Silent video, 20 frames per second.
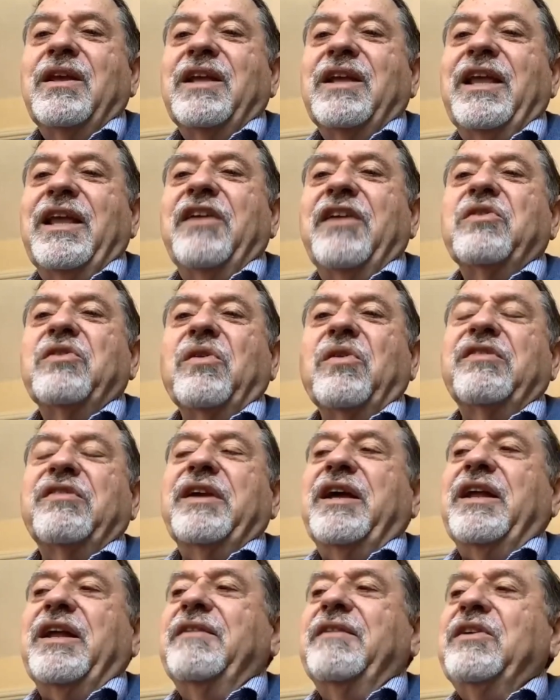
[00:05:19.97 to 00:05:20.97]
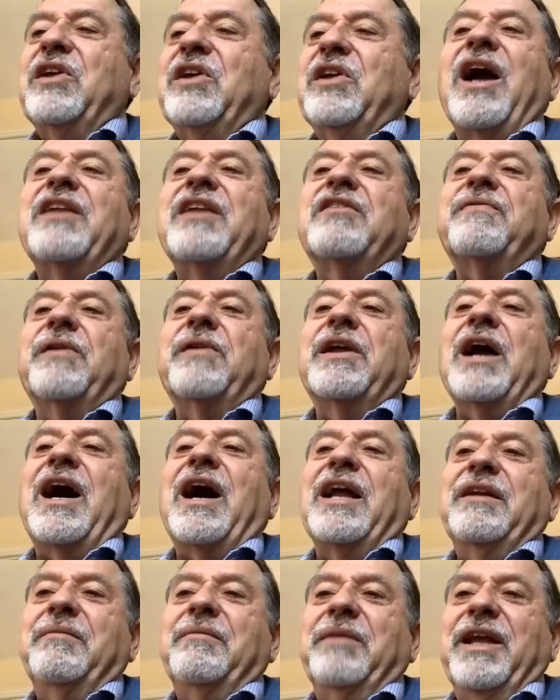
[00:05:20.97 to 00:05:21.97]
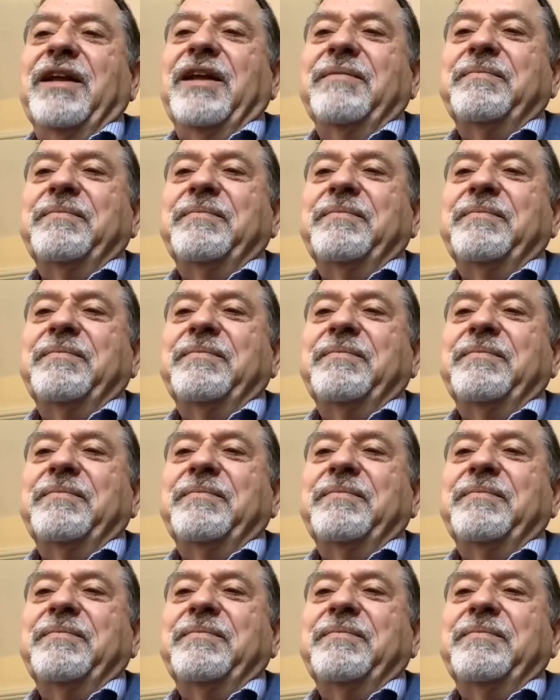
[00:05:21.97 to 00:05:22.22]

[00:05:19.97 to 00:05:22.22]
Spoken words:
Israel said, God has forgotten me.